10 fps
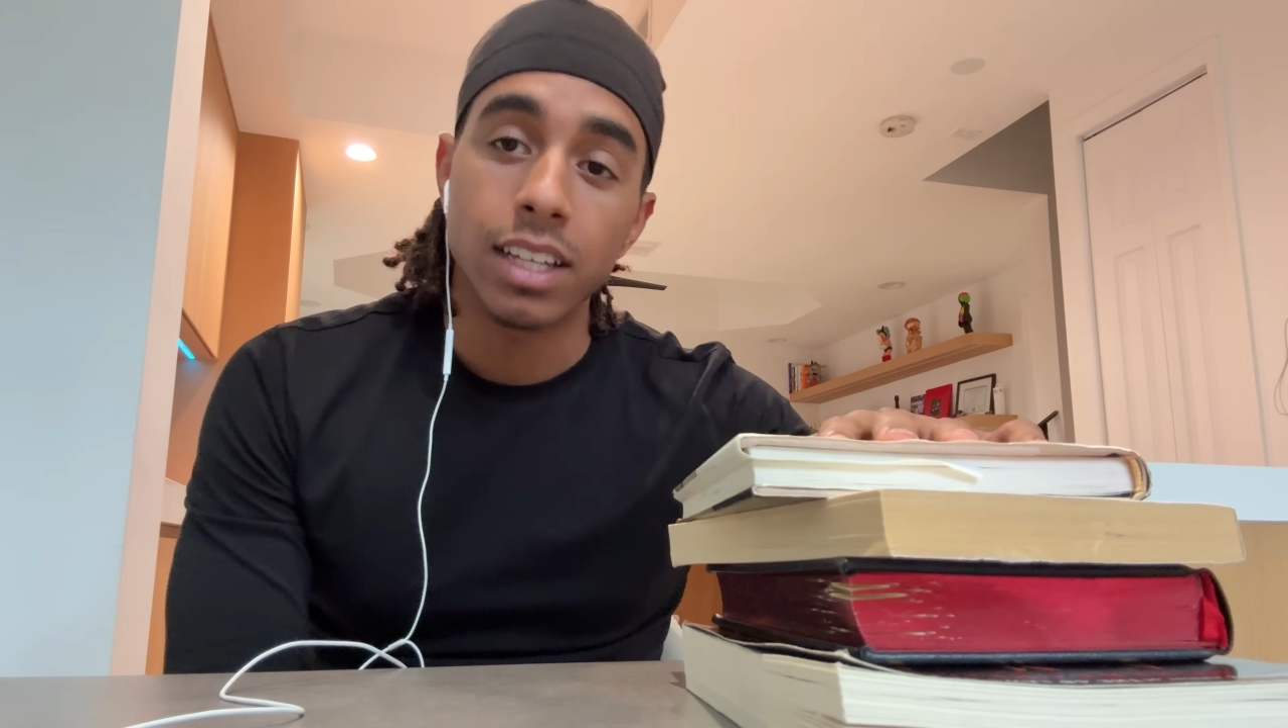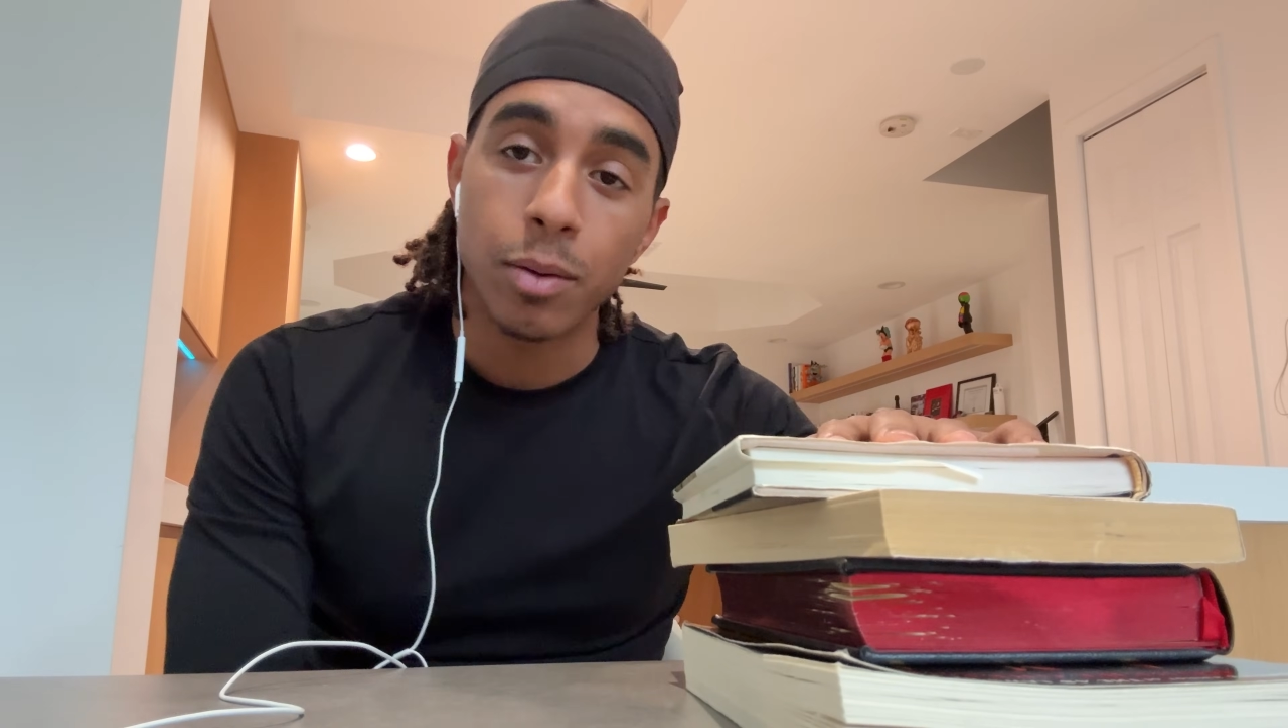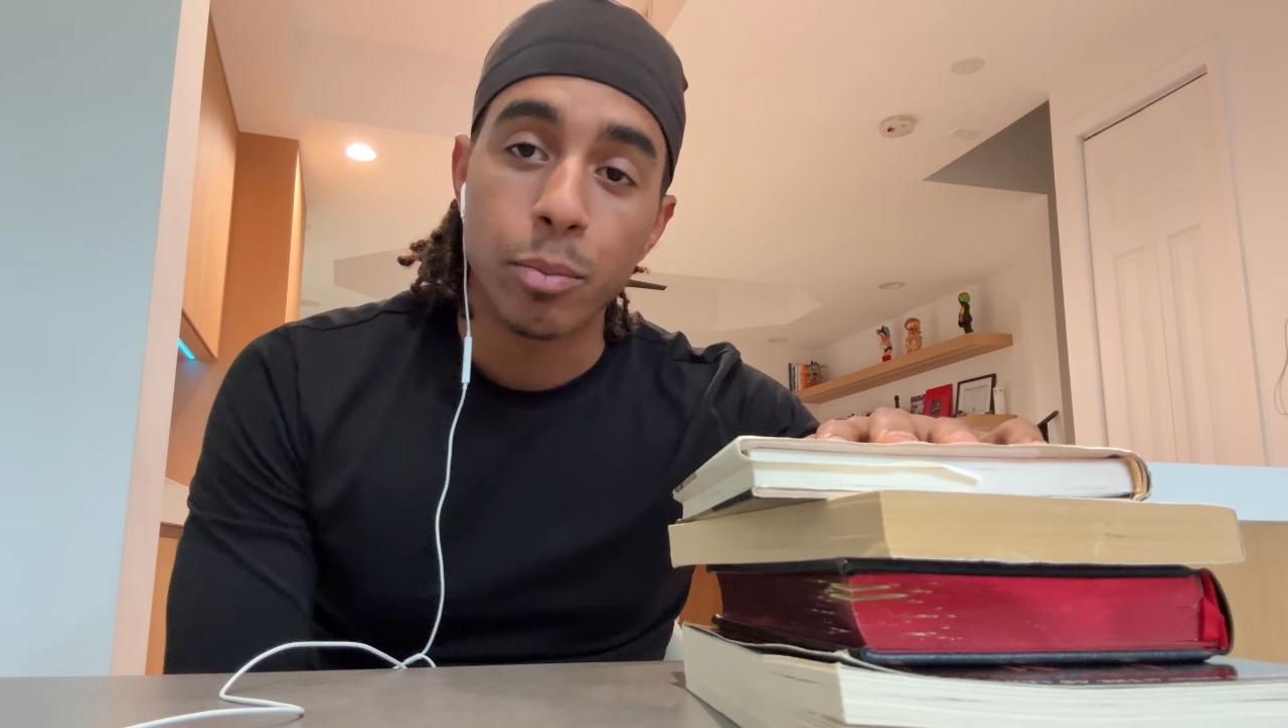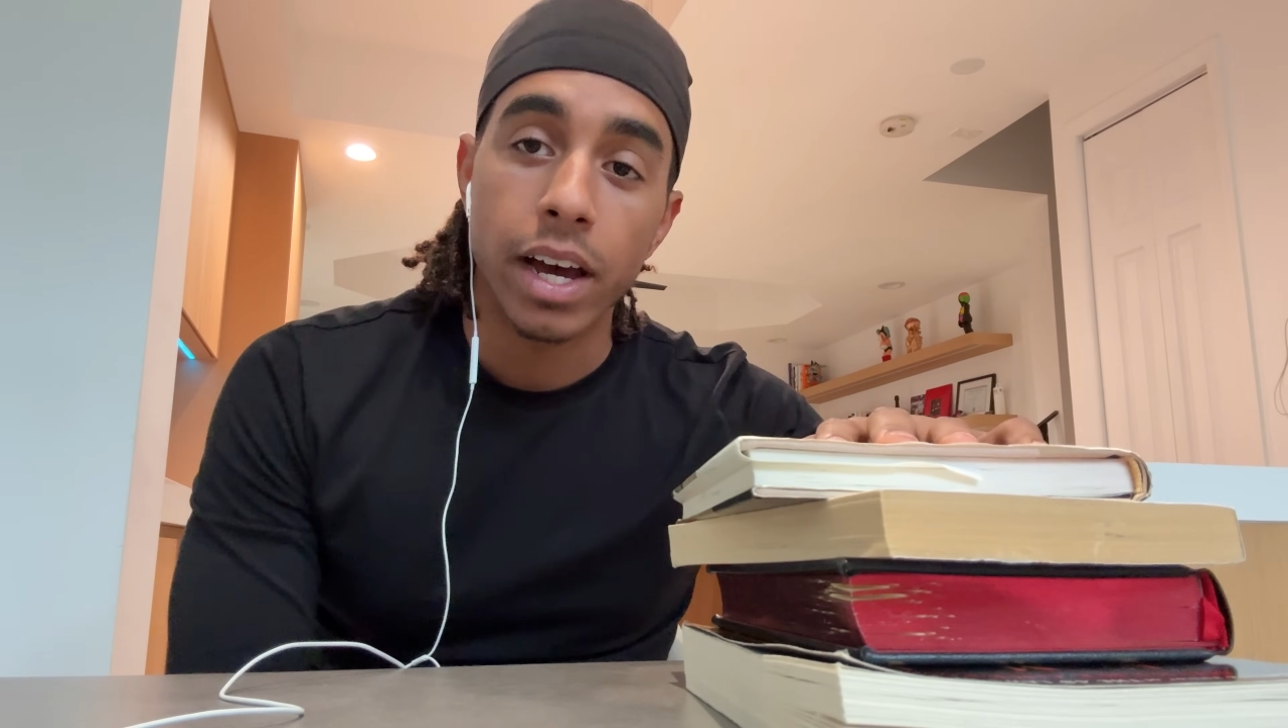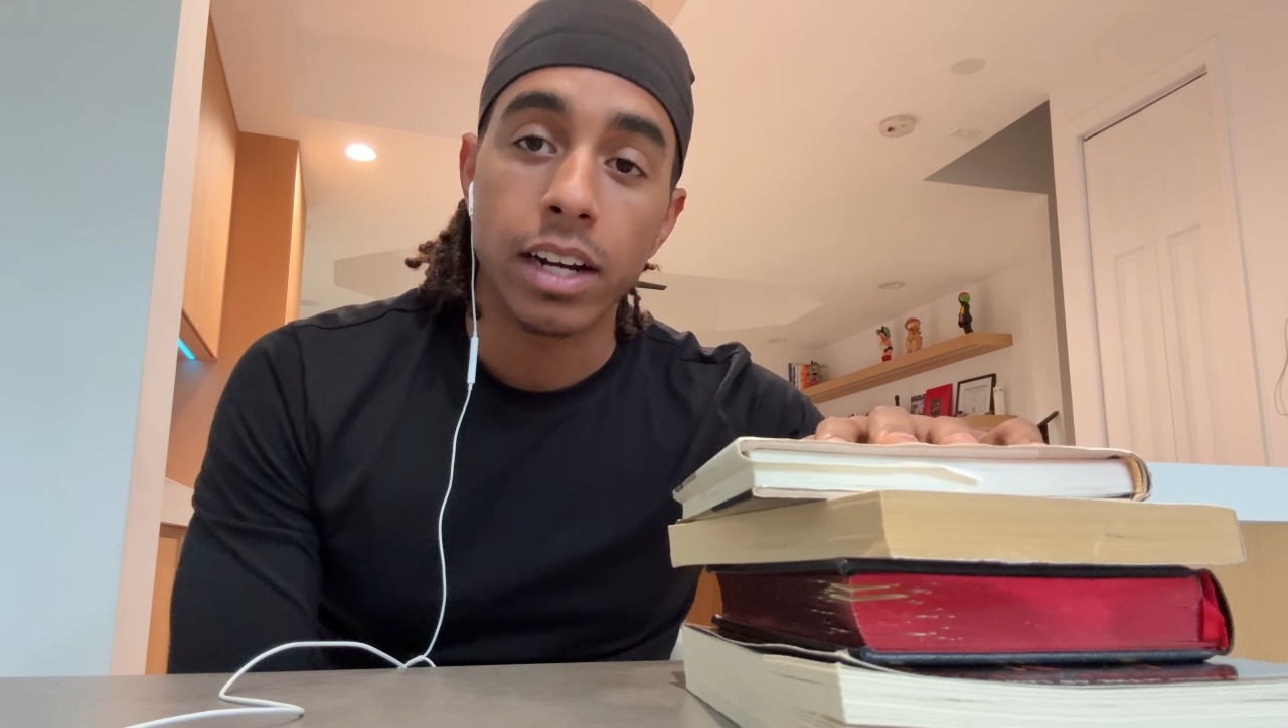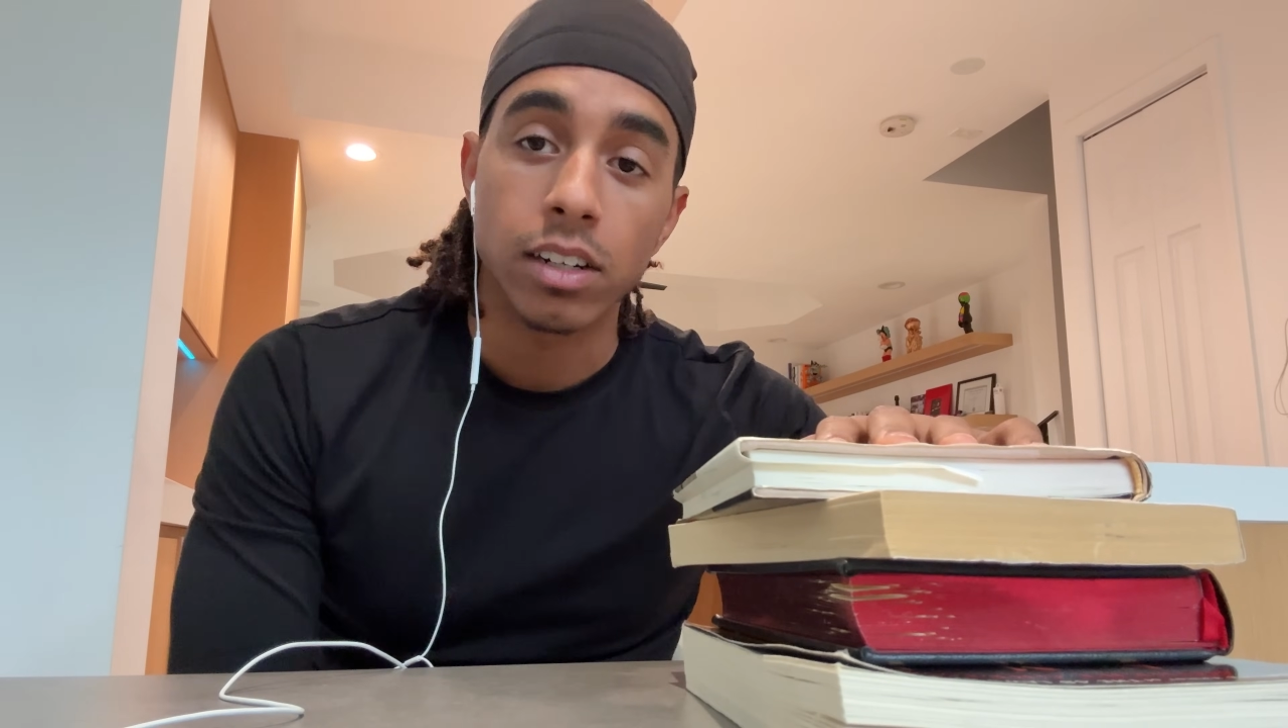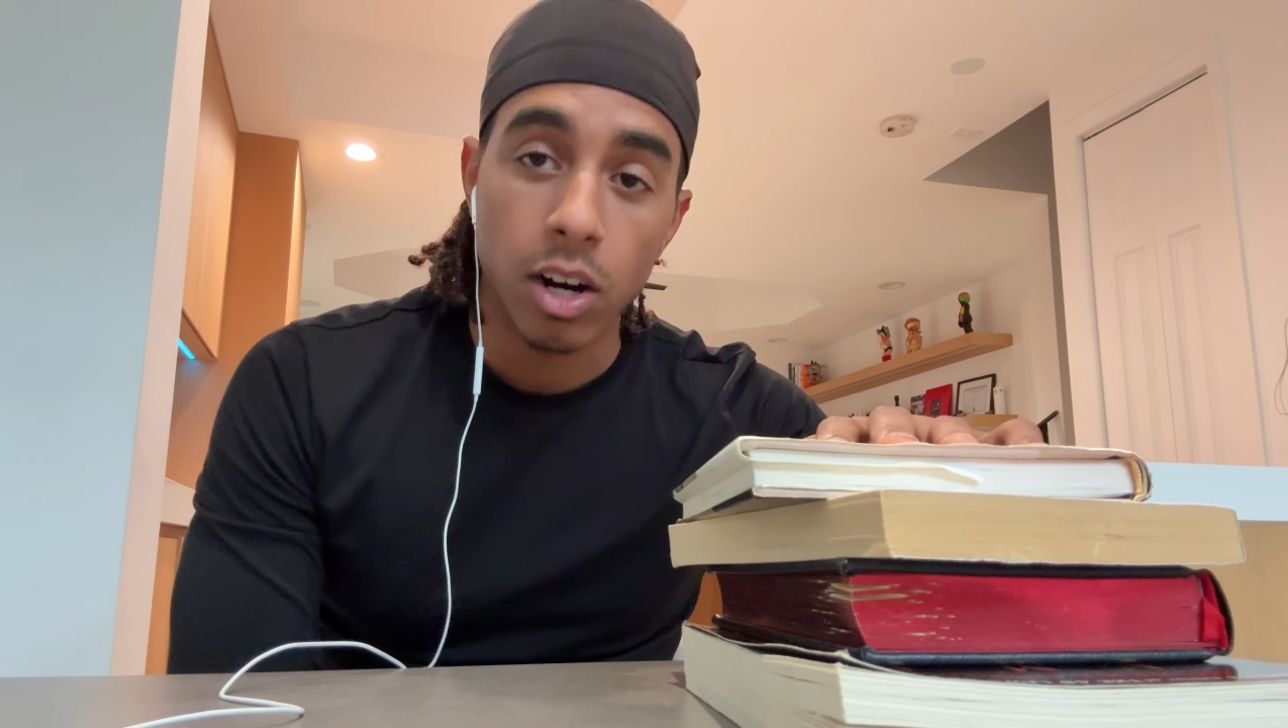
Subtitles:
impact